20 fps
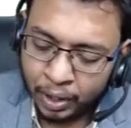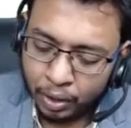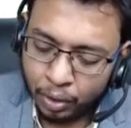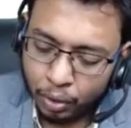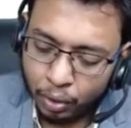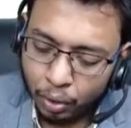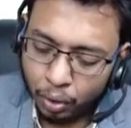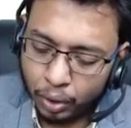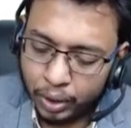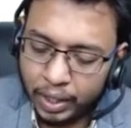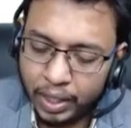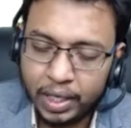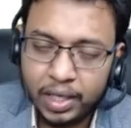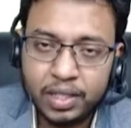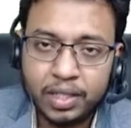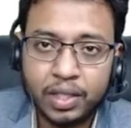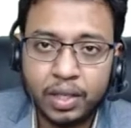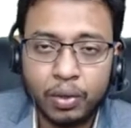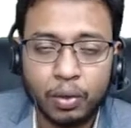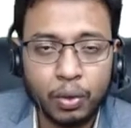You know a
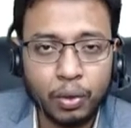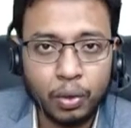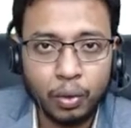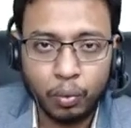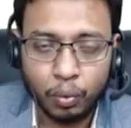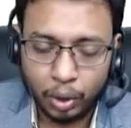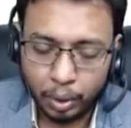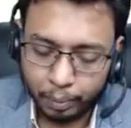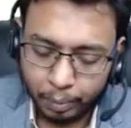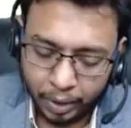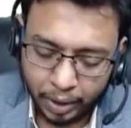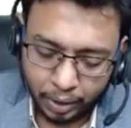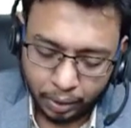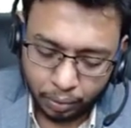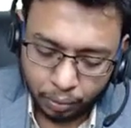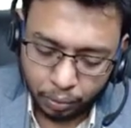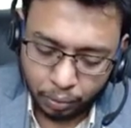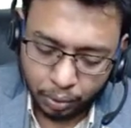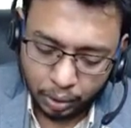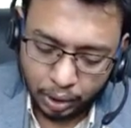is equal to 1 by
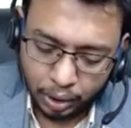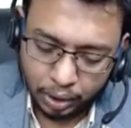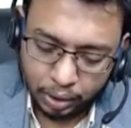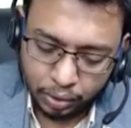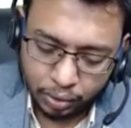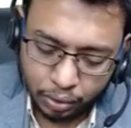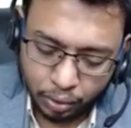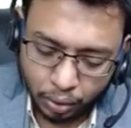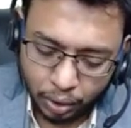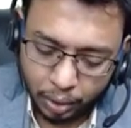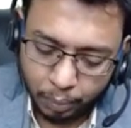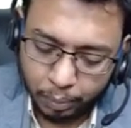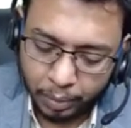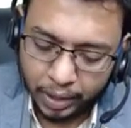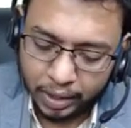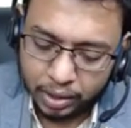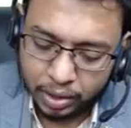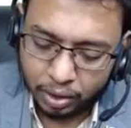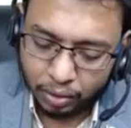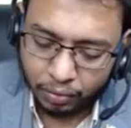2. So in
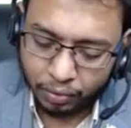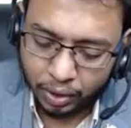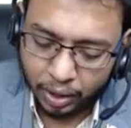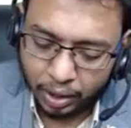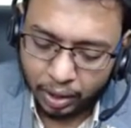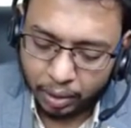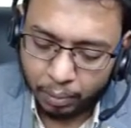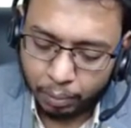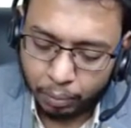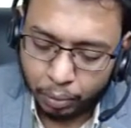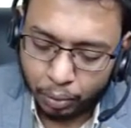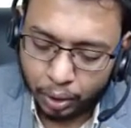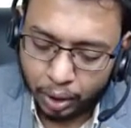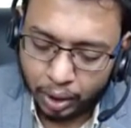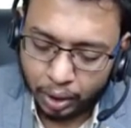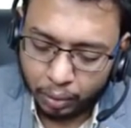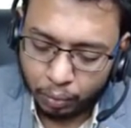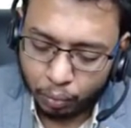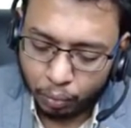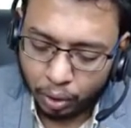place of a, put
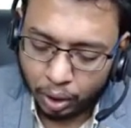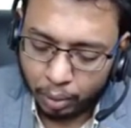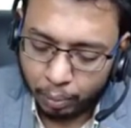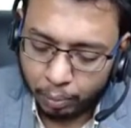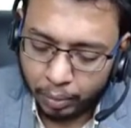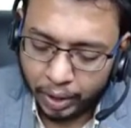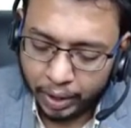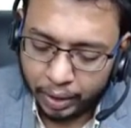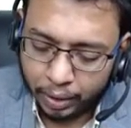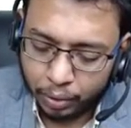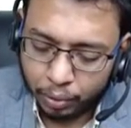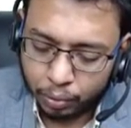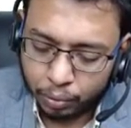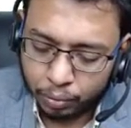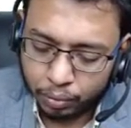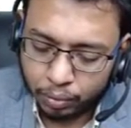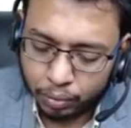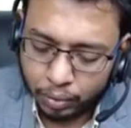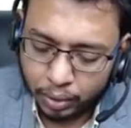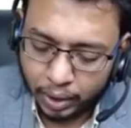the 1 by 2,
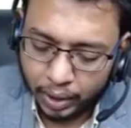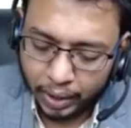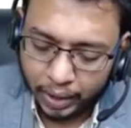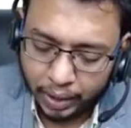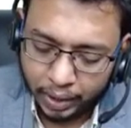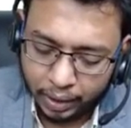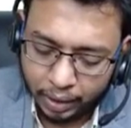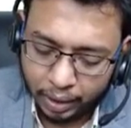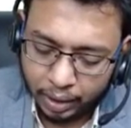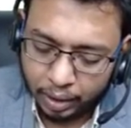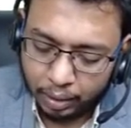right?